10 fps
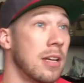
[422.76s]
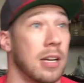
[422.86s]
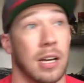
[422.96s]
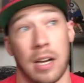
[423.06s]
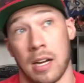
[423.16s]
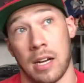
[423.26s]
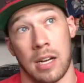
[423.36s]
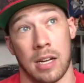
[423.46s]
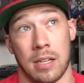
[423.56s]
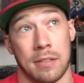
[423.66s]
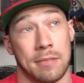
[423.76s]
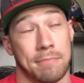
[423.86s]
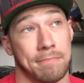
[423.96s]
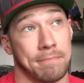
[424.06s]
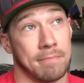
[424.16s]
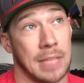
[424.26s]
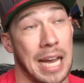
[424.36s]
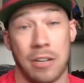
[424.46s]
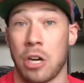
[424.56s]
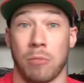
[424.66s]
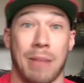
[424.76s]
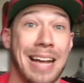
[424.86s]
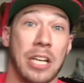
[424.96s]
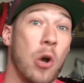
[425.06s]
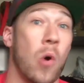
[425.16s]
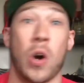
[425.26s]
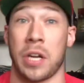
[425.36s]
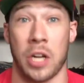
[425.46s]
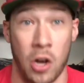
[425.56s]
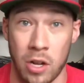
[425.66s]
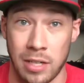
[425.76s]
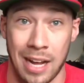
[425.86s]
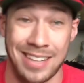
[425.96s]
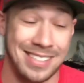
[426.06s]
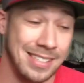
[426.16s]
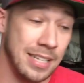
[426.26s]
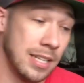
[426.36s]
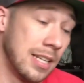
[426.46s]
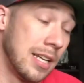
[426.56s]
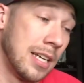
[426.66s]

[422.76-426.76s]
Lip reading: I don't know. I could go on and on, honestly.